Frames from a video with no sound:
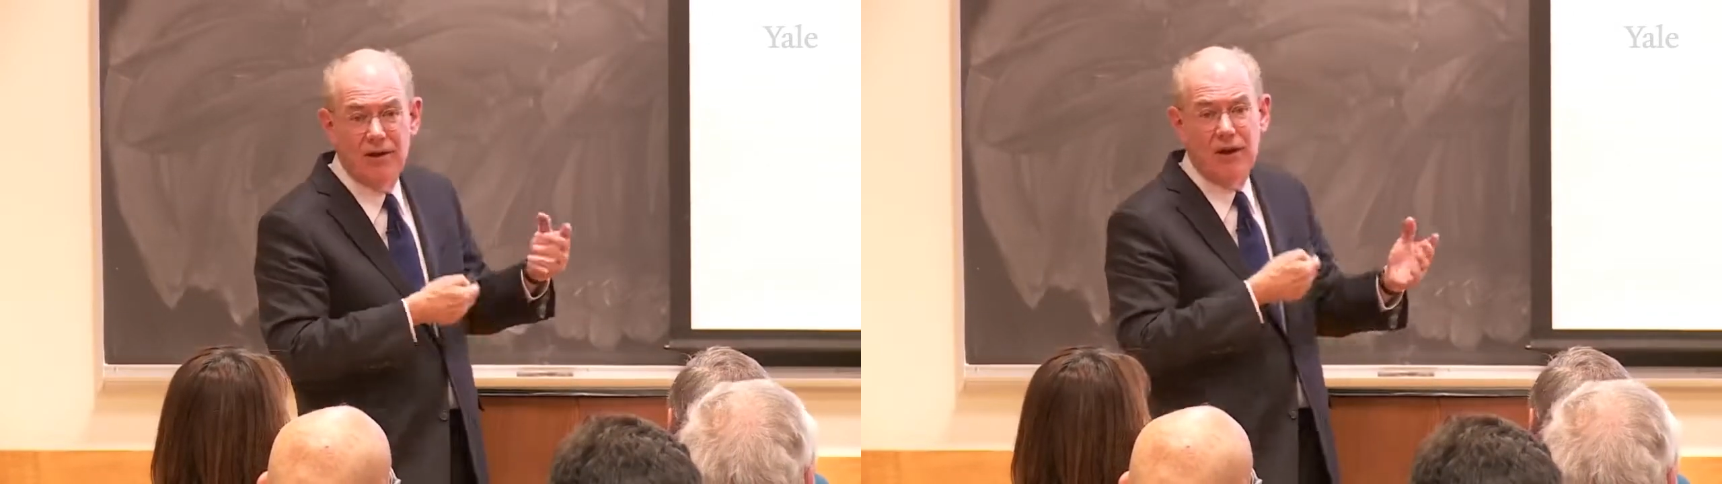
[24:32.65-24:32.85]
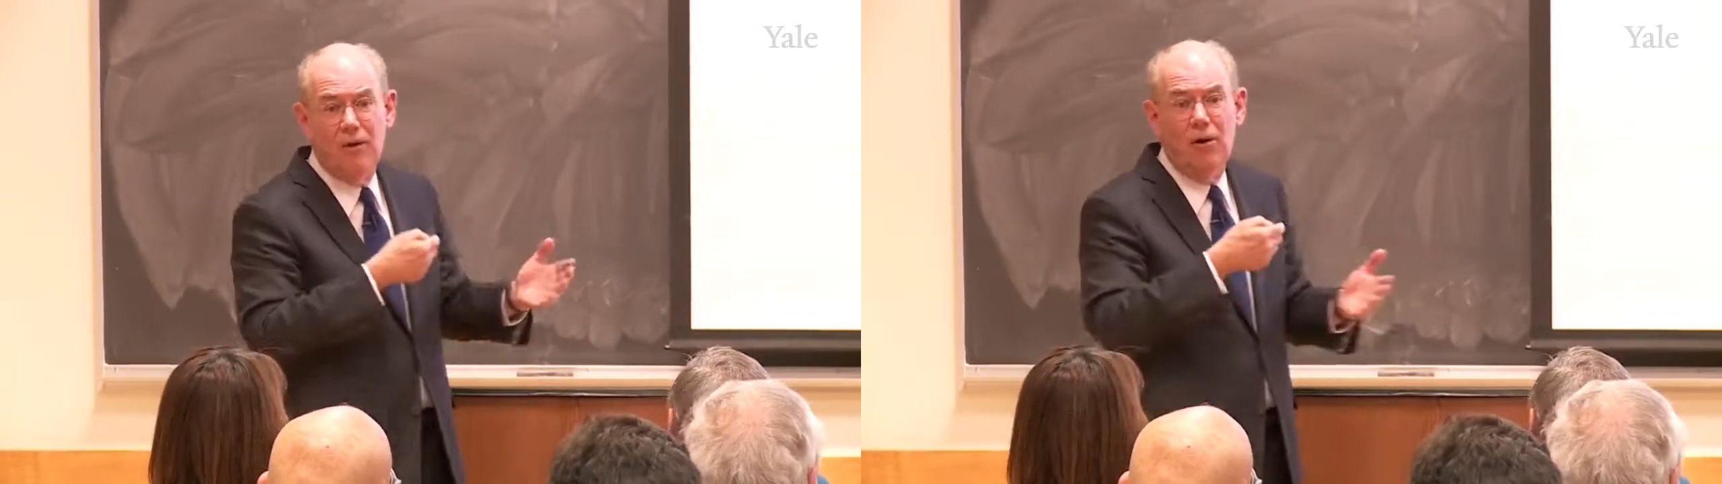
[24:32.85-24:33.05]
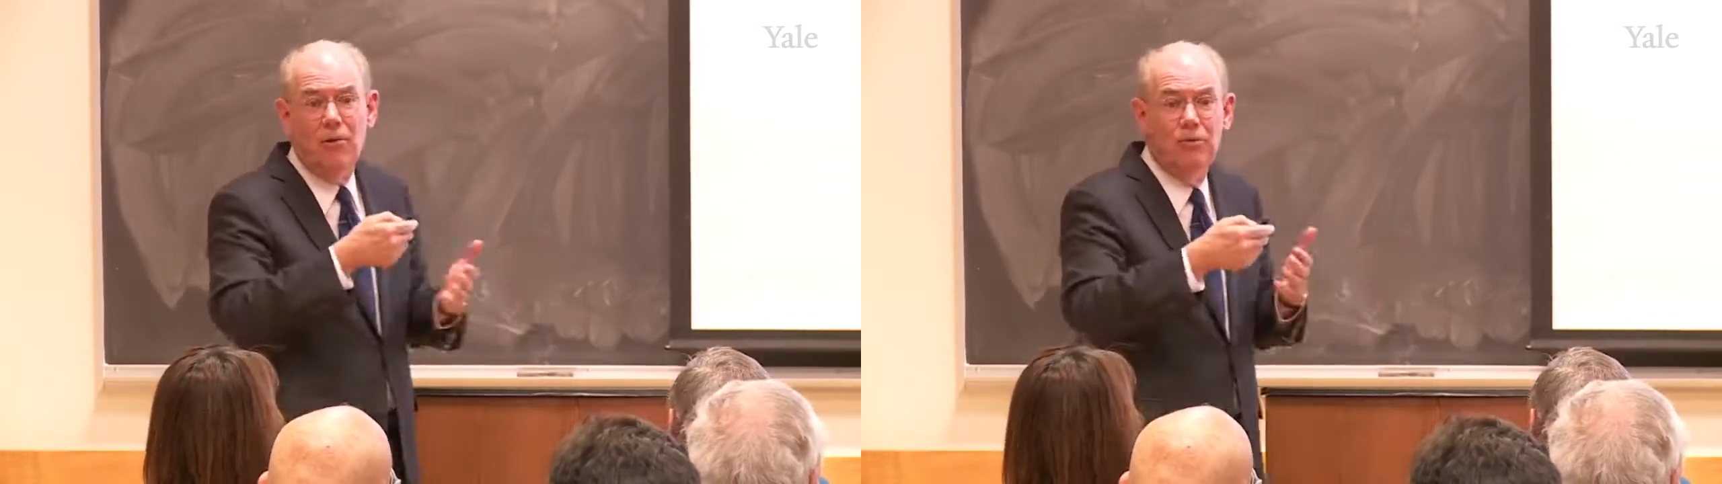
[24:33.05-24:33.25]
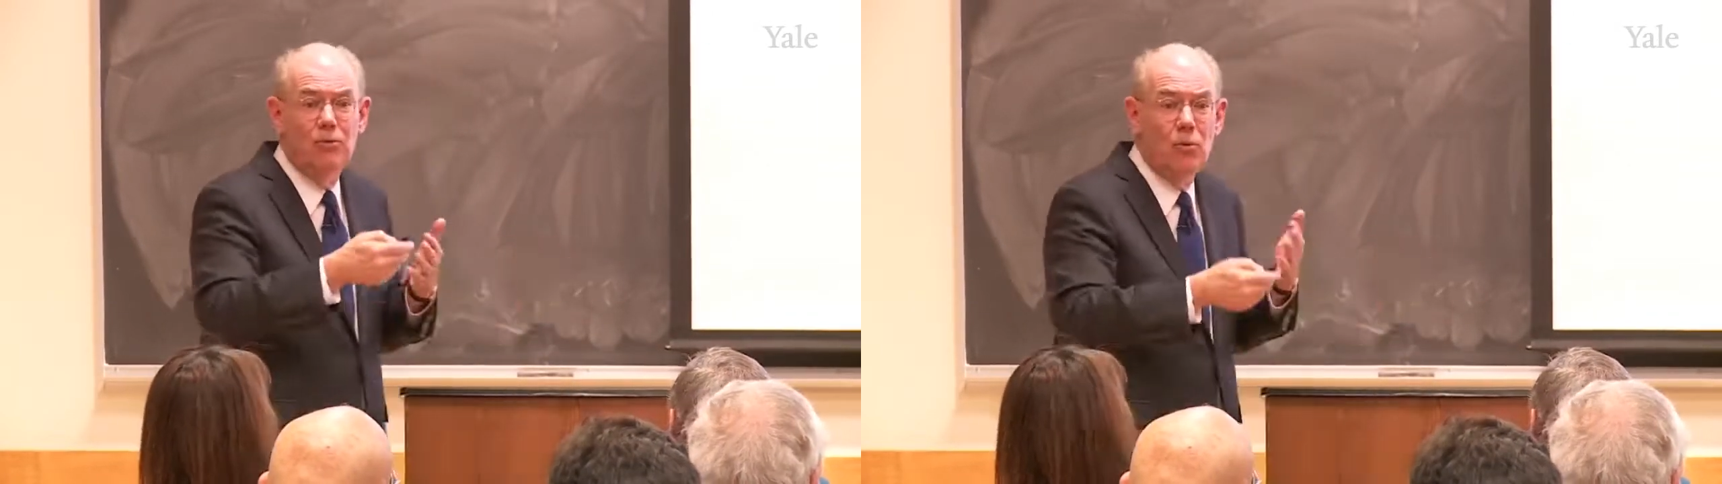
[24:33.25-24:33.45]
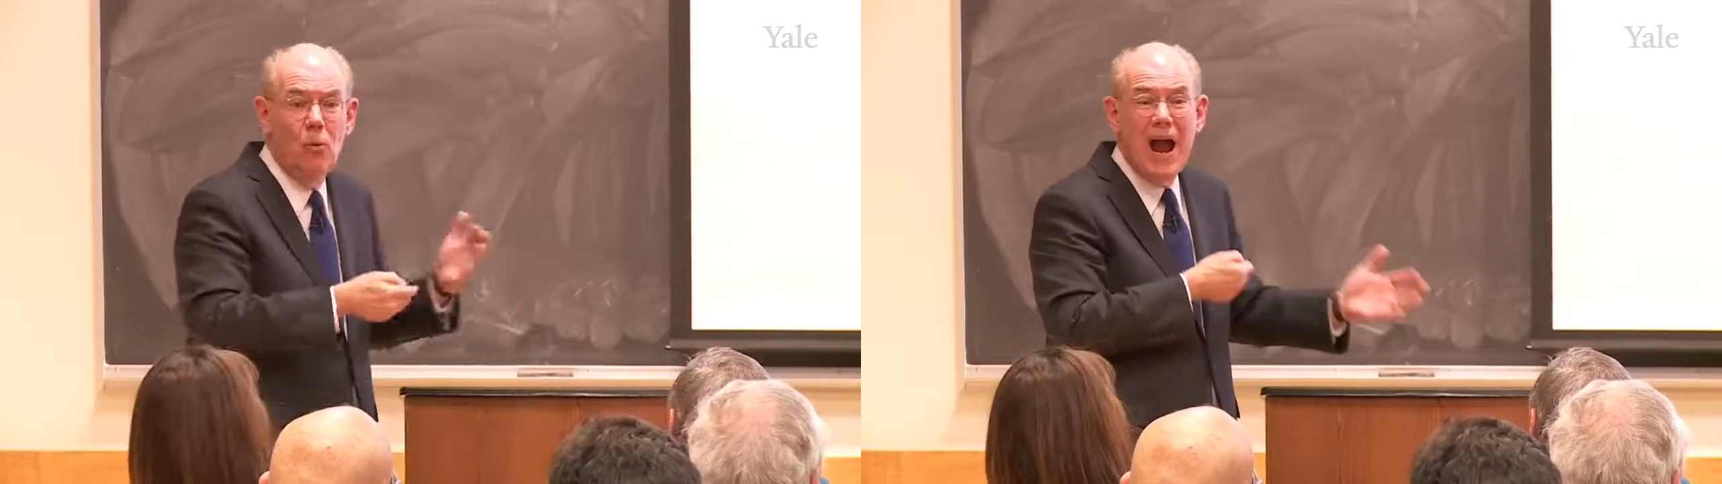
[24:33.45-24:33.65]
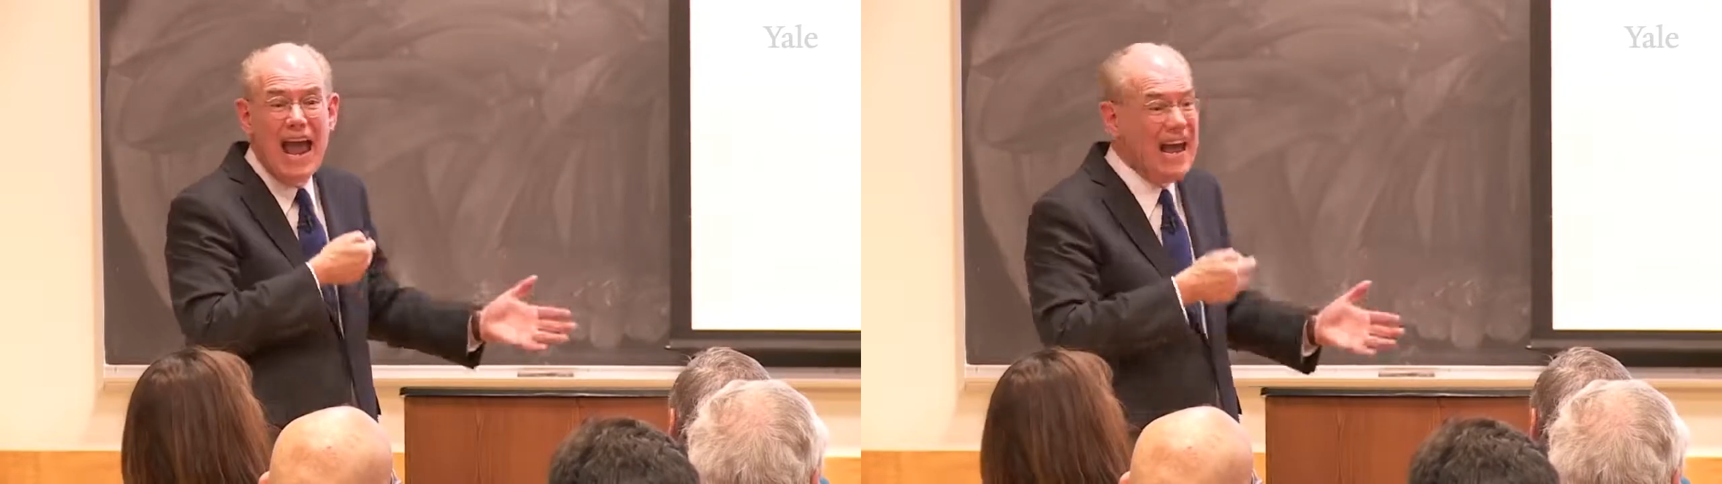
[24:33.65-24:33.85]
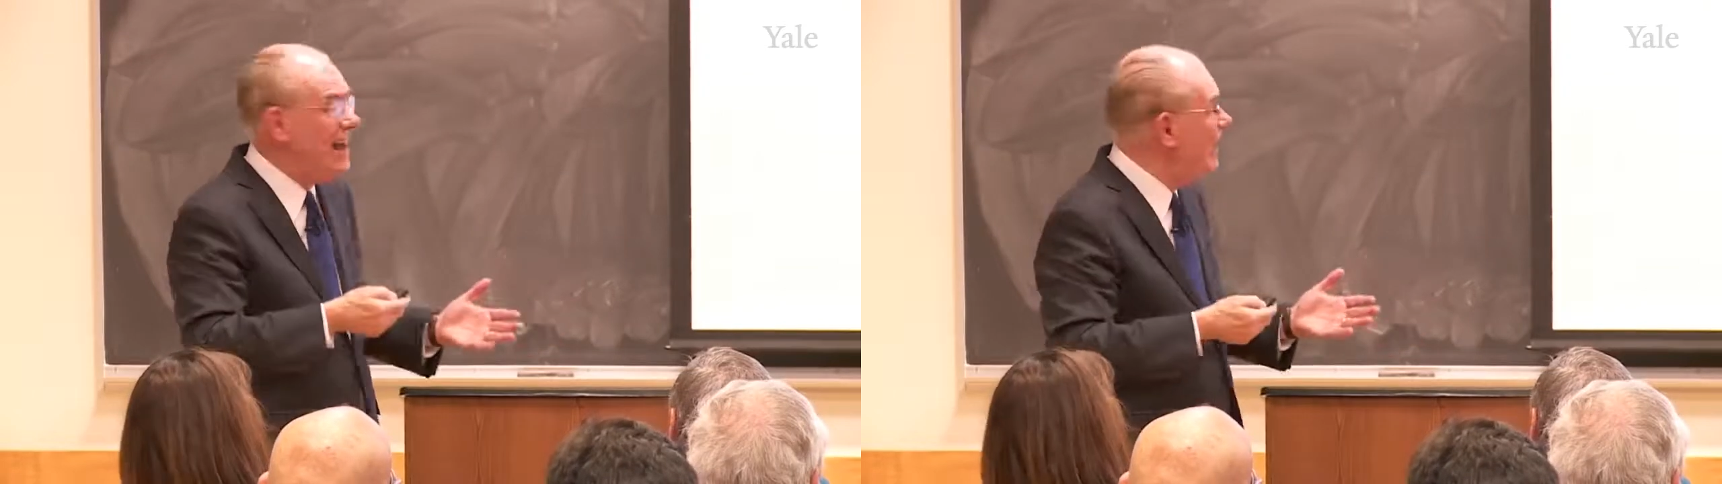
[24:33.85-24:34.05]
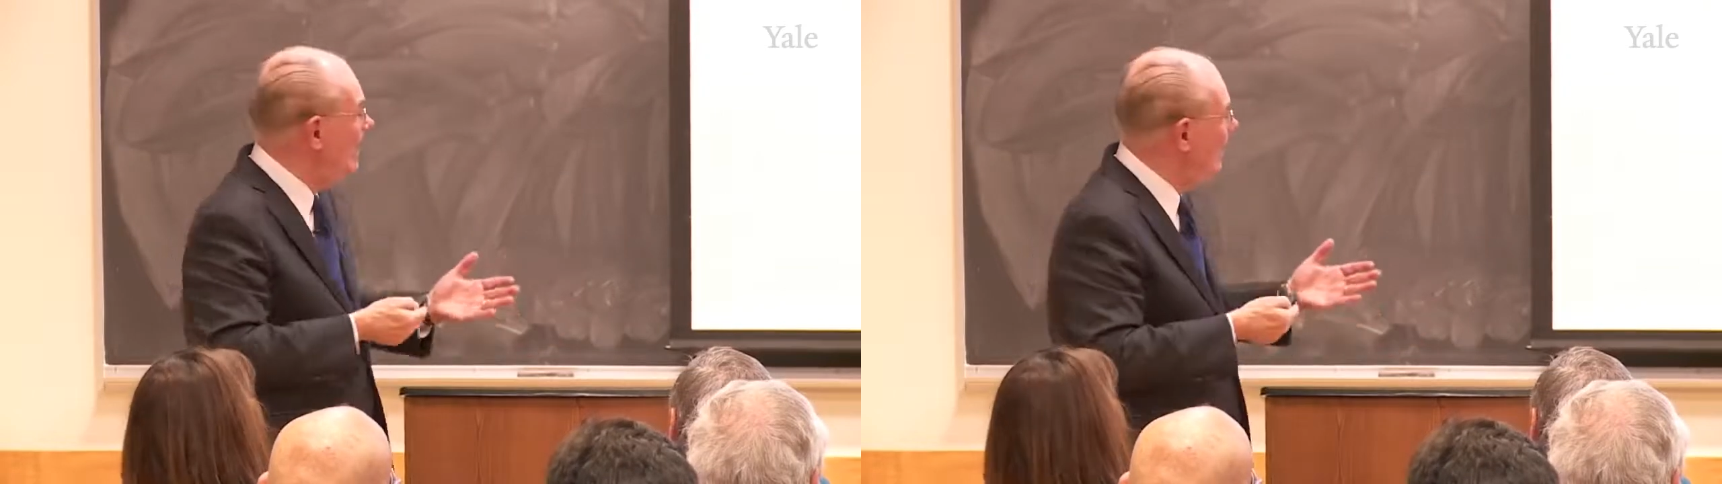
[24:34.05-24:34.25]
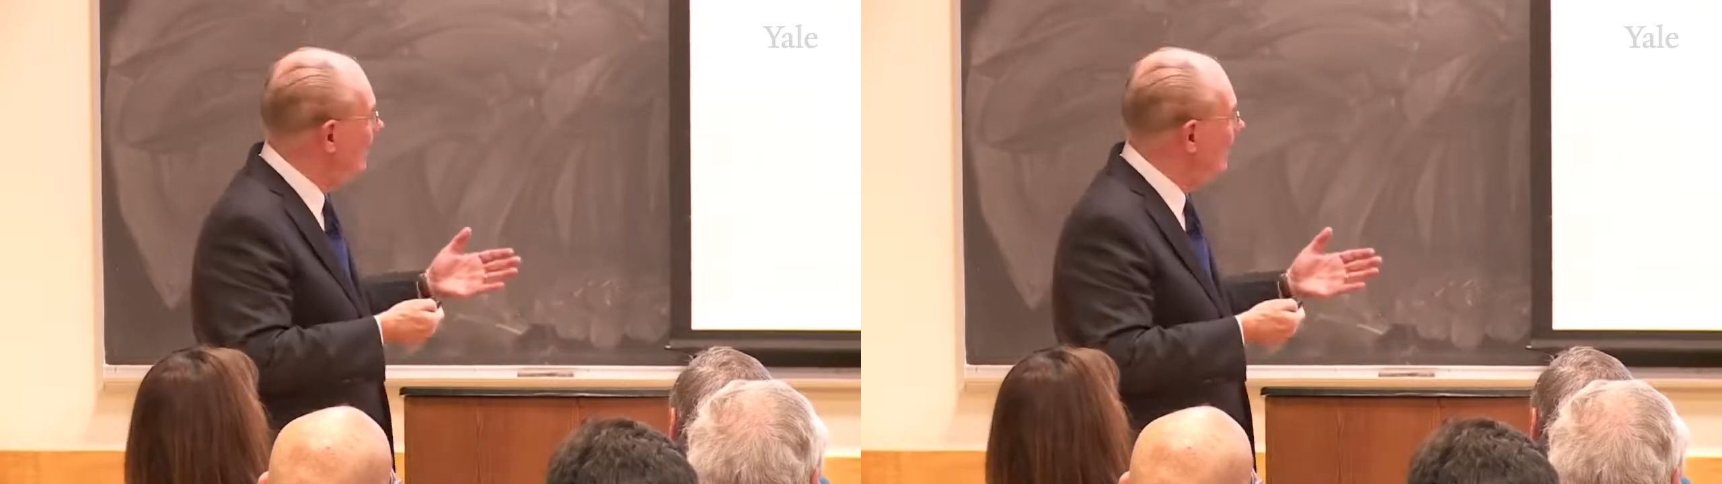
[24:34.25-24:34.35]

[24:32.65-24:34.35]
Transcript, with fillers: their own way,